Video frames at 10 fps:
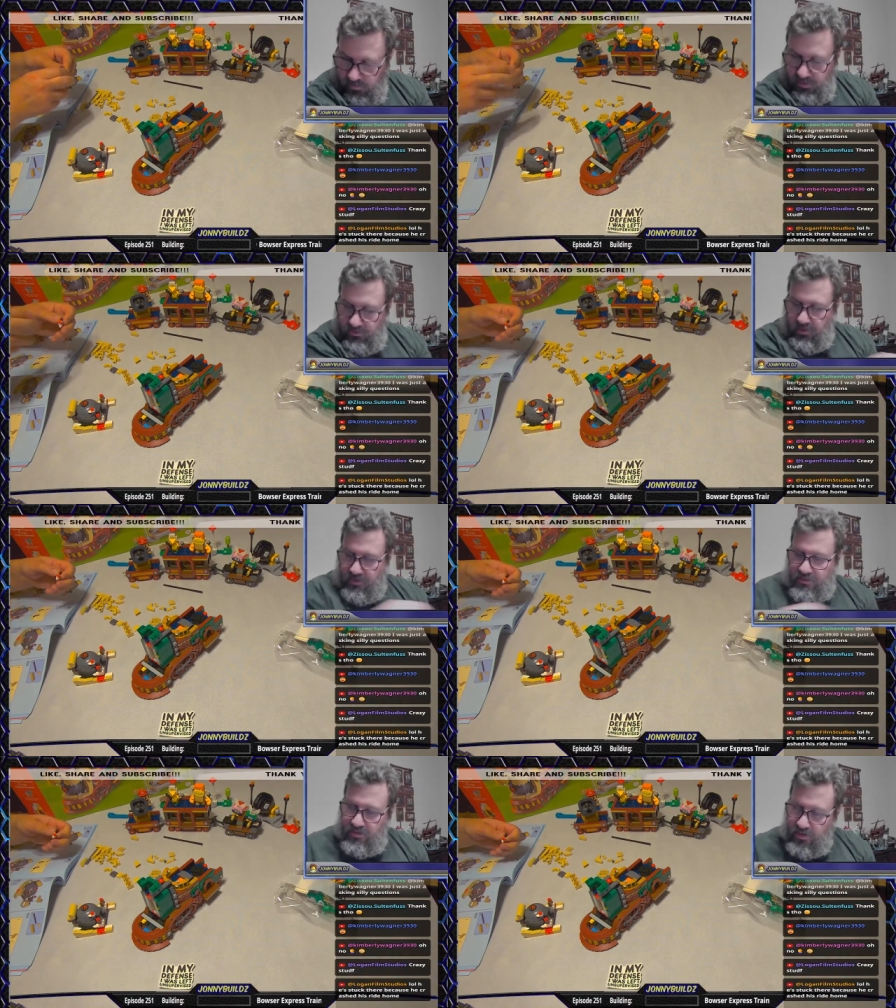So like I
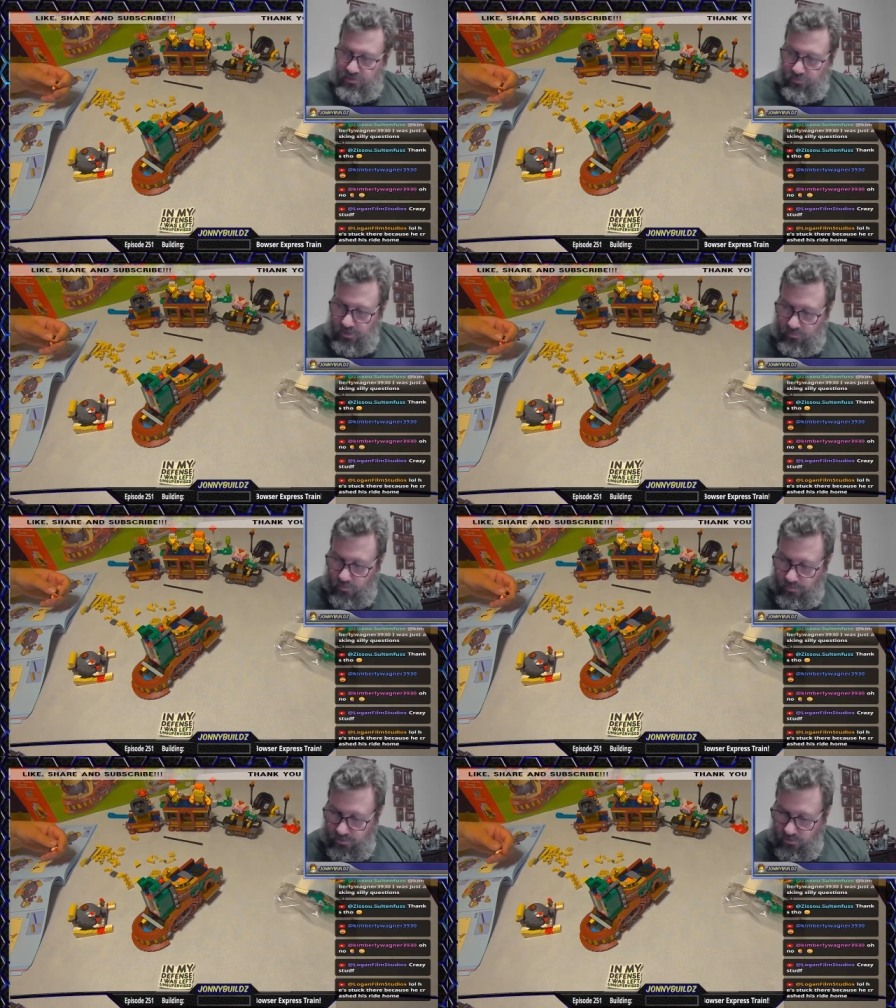said, next week we'll
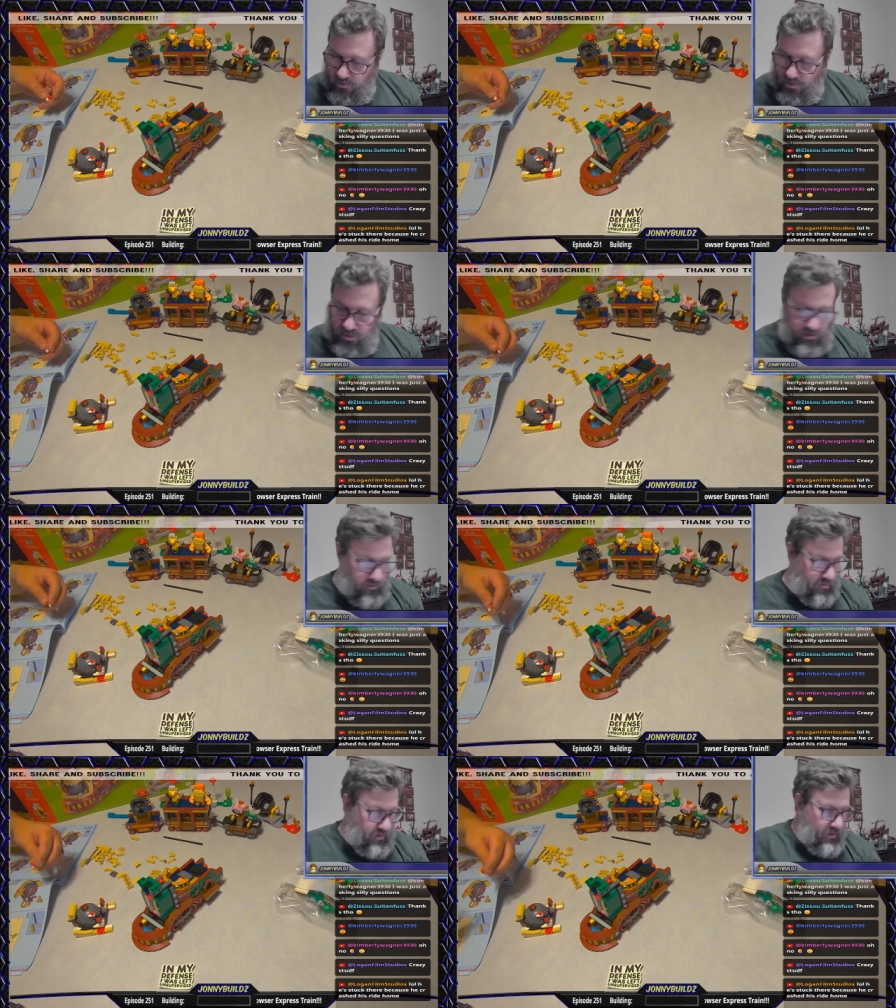be doing.
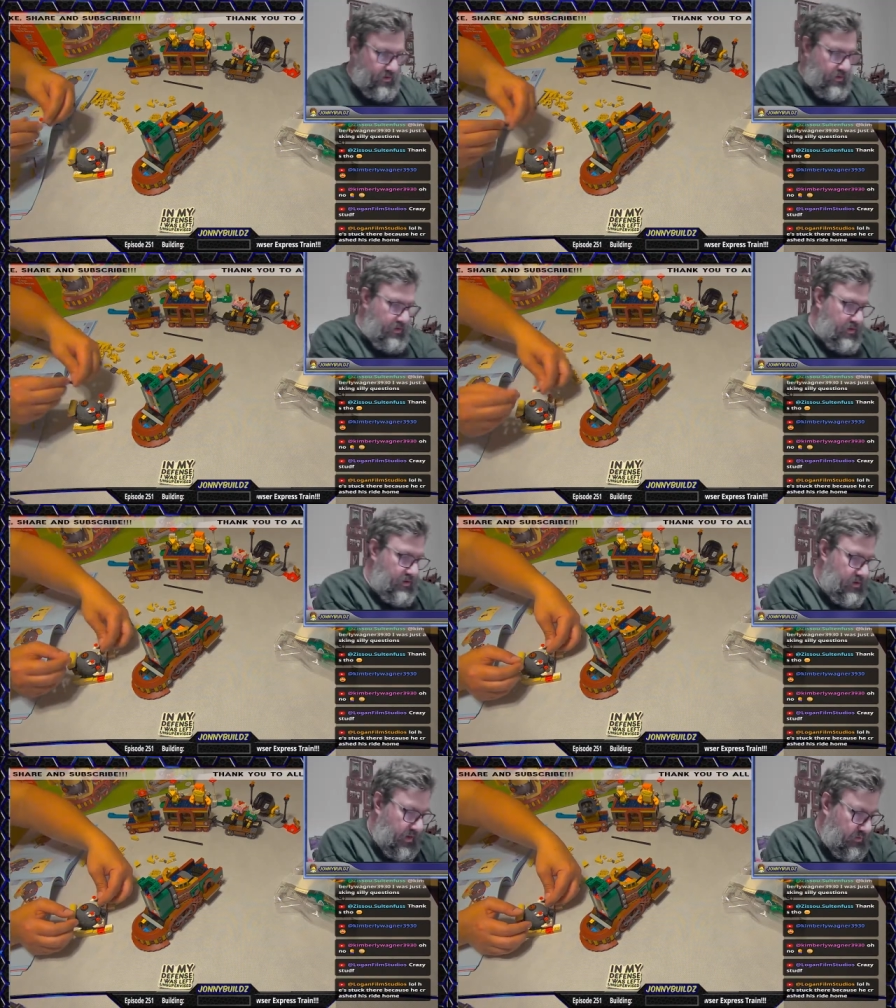
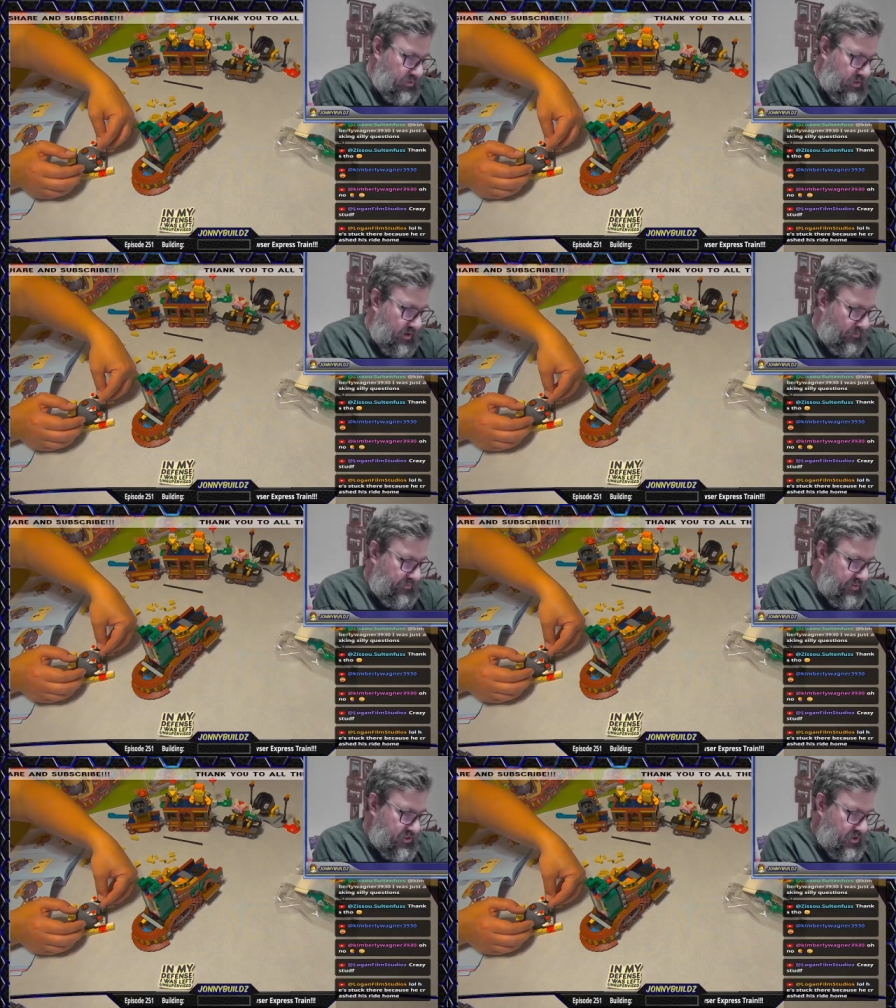I don't think I'll
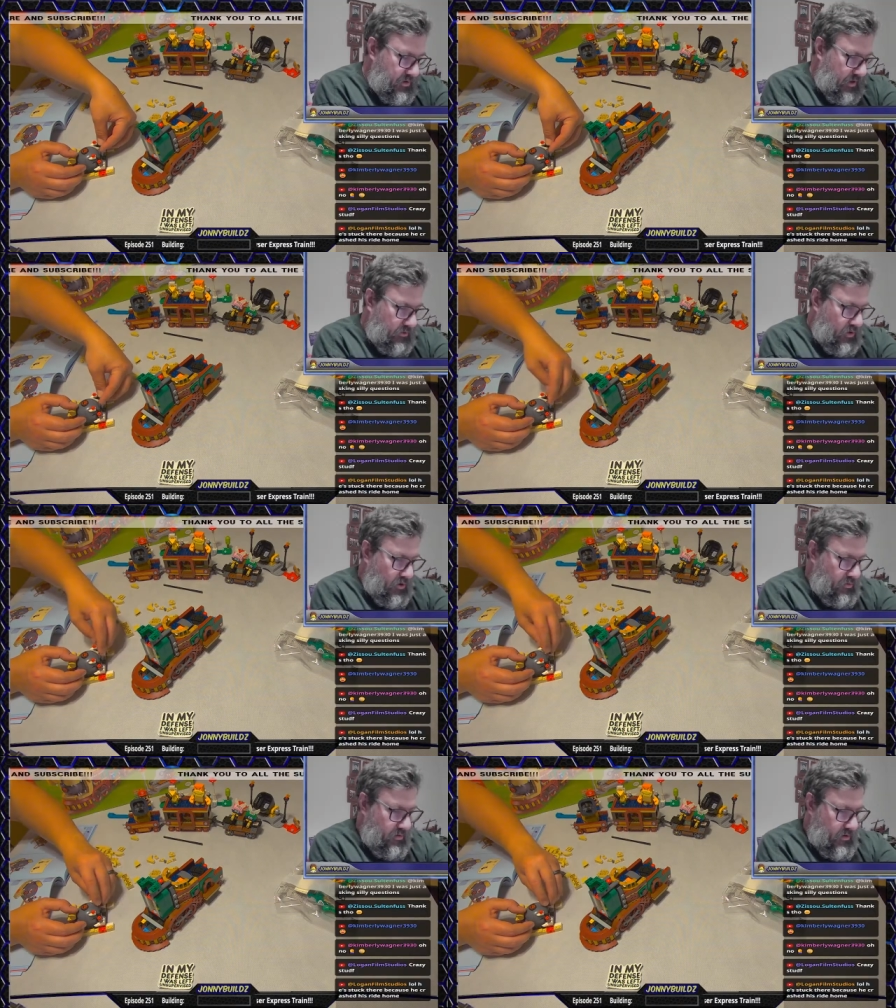finish it. I don't
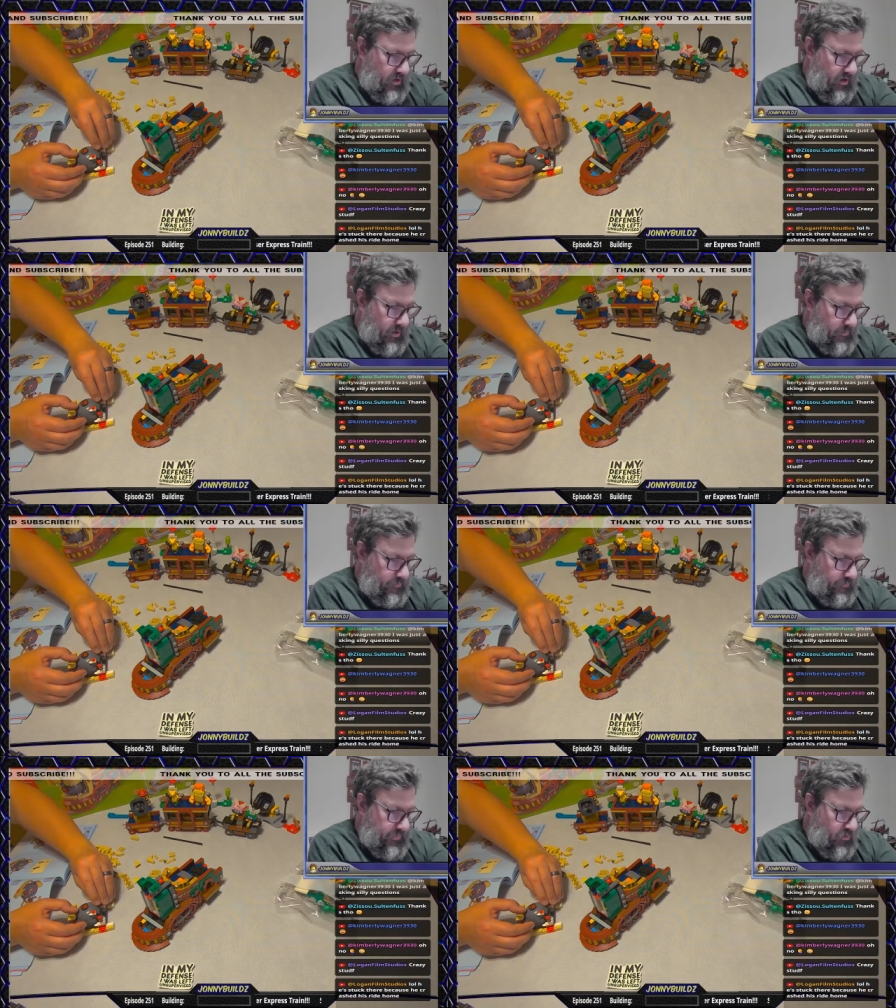know.
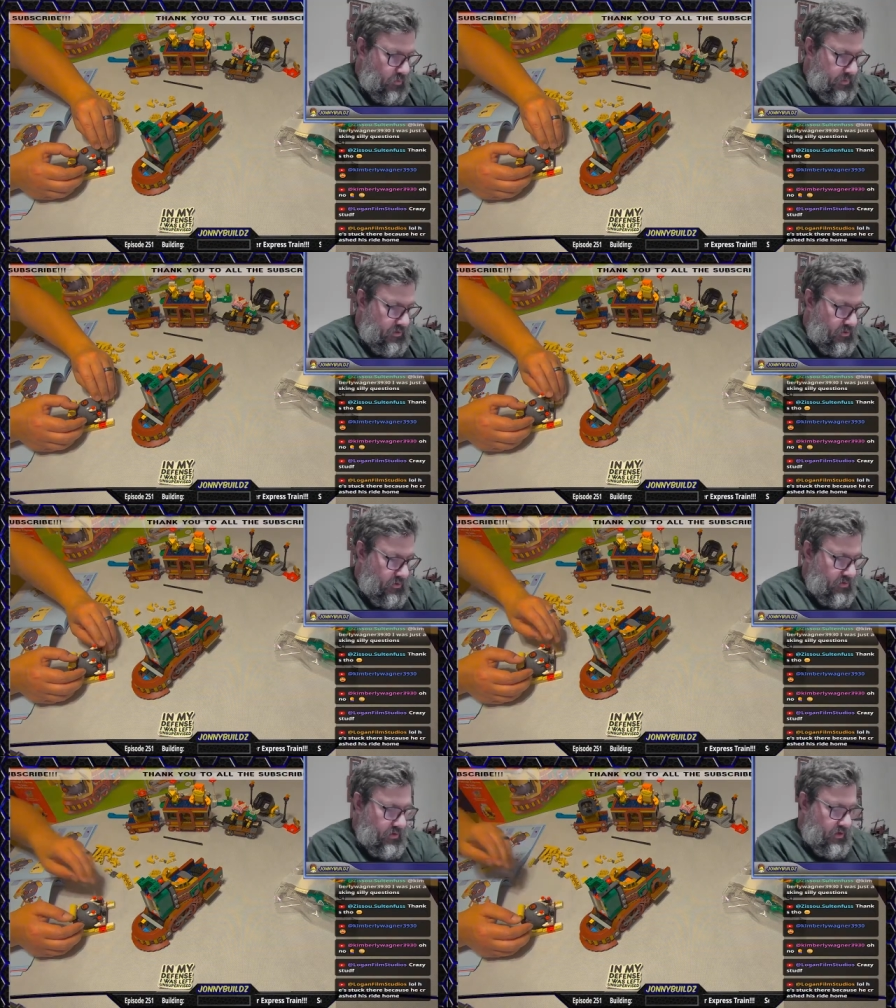We'll be
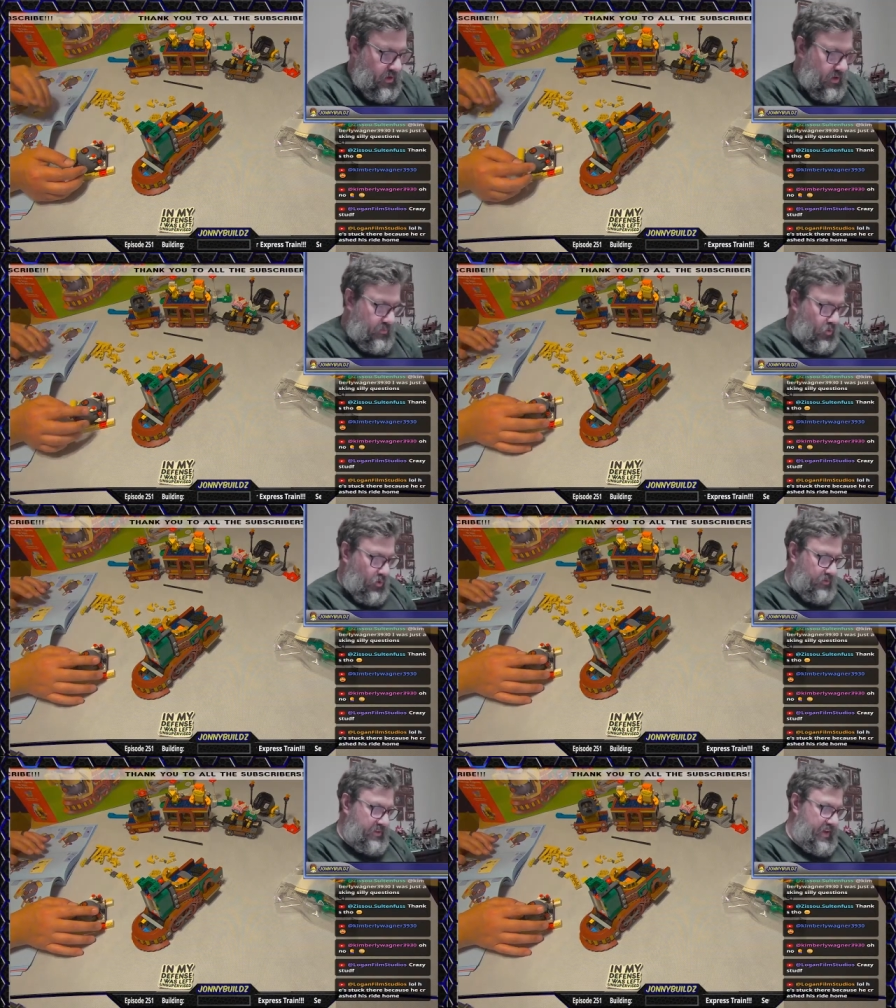doing more
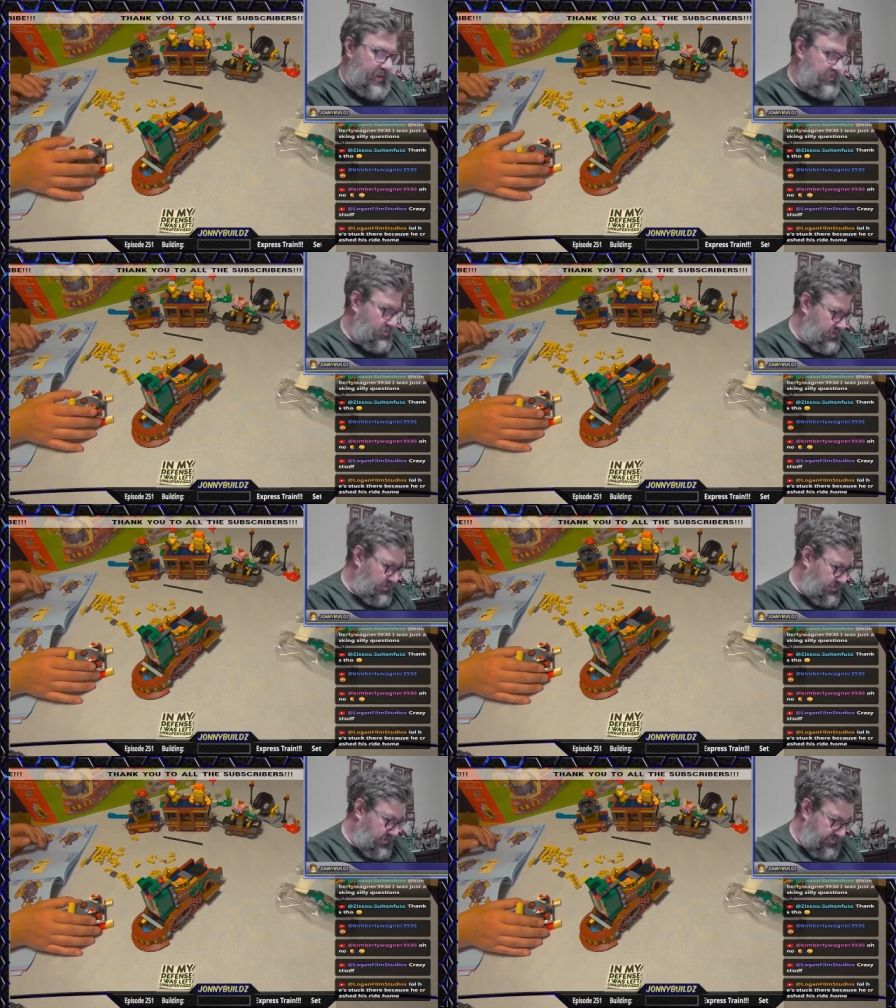of the castle on the
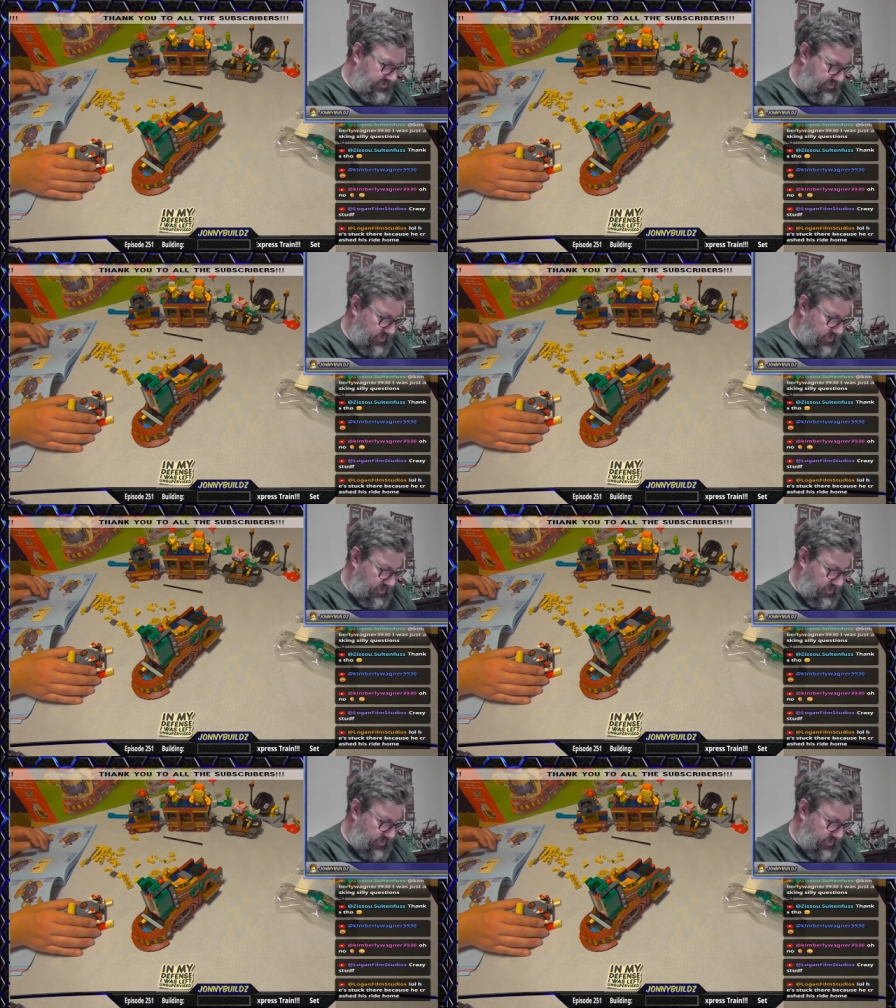cliff.